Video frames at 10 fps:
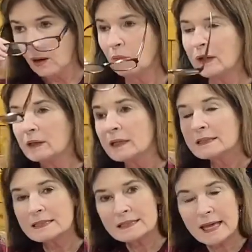Well,
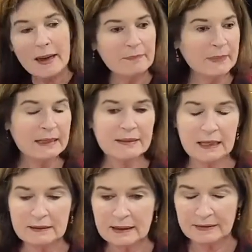does that mean
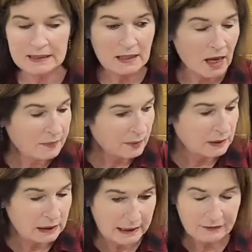that this
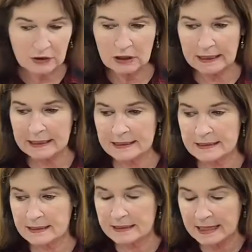unbeliever is
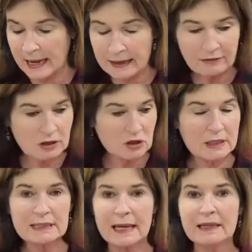saved
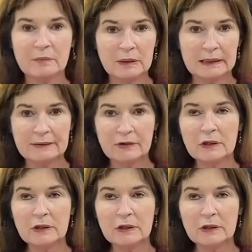just like the believer?